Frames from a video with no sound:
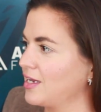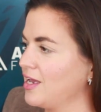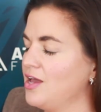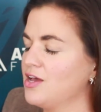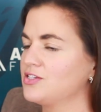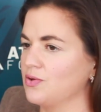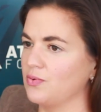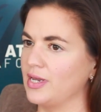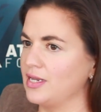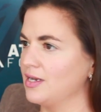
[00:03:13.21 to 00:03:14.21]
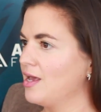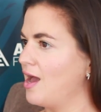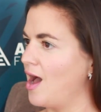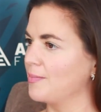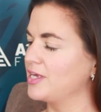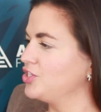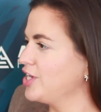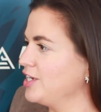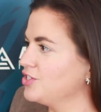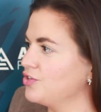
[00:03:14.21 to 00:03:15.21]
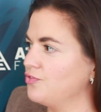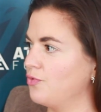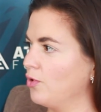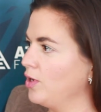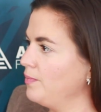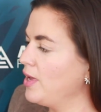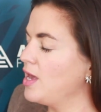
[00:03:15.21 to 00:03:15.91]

Mm-hmm. So it um, can change in form,